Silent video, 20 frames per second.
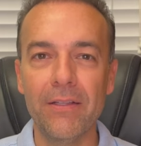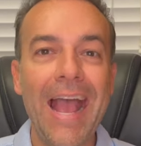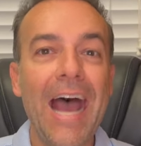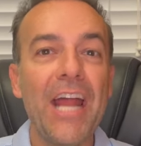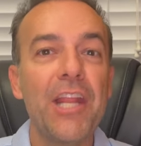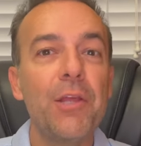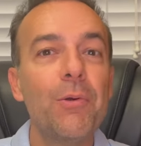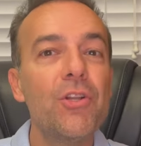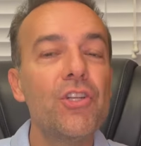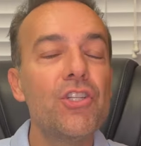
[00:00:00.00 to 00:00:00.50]

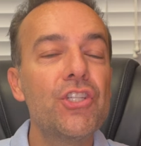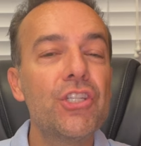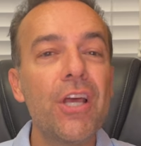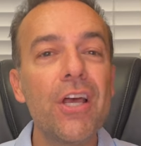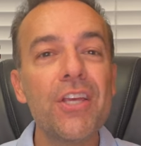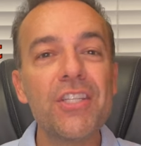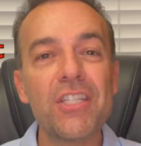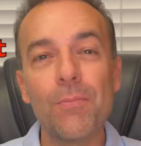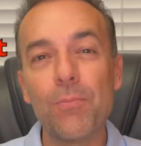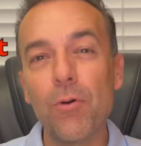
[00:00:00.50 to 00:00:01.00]
How do you
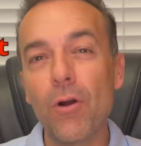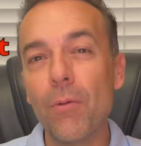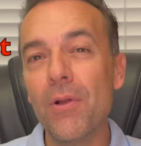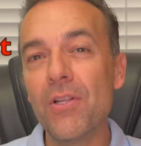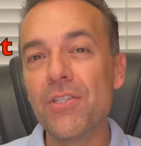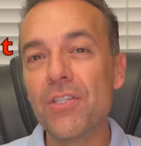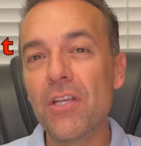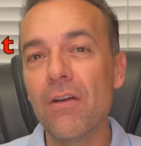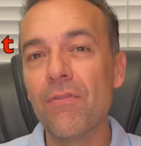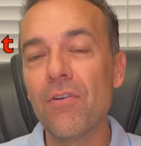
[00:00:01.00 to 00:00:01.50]
adjust a poor
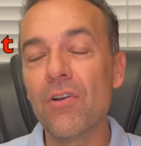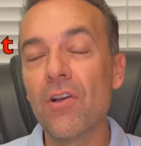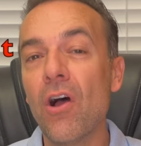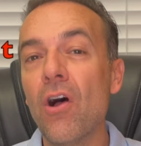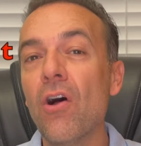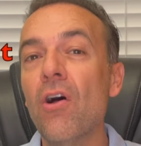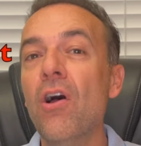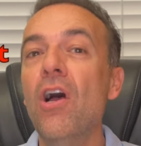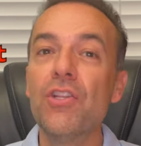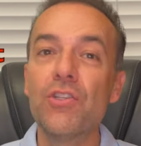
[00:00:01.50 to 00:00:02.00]
man's cover
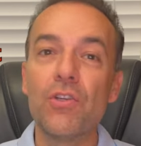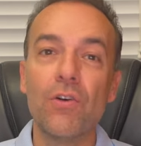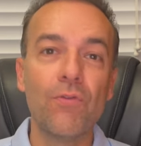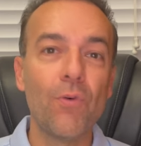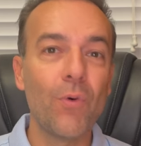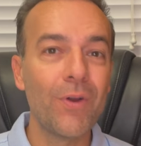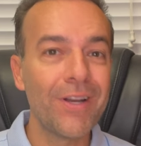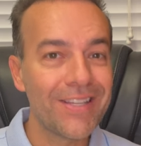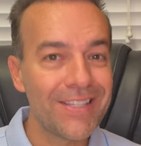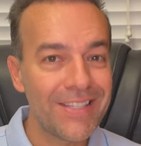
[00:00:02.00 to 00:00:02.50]
call to
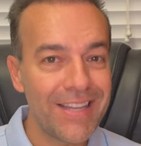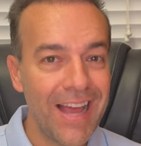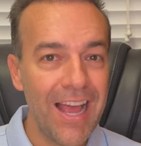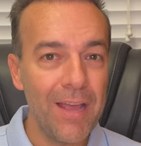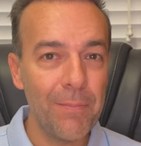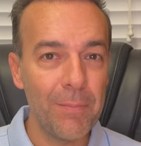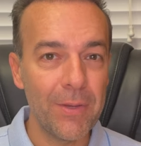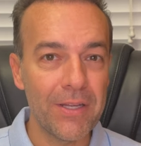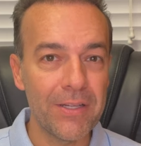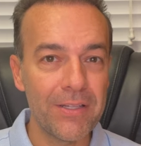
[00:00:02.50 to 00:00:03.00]
avoid
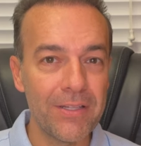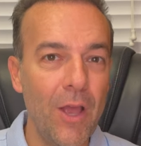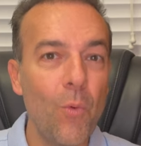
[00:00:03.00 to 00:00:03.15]
assignment?